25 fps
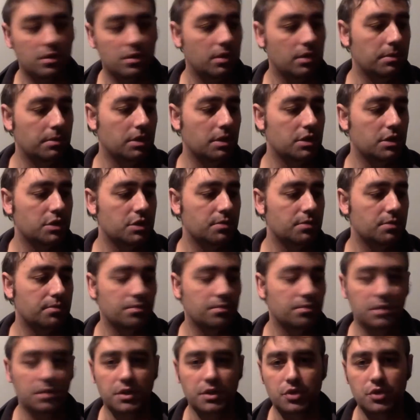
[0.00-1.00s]
I mean, it's
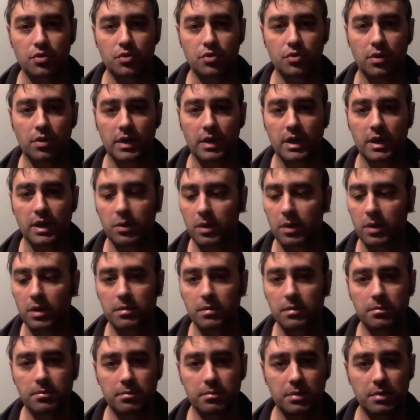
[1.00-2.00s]
pretty strong anyway,
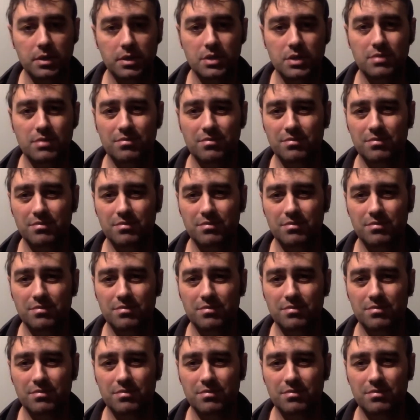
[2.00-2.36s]
but this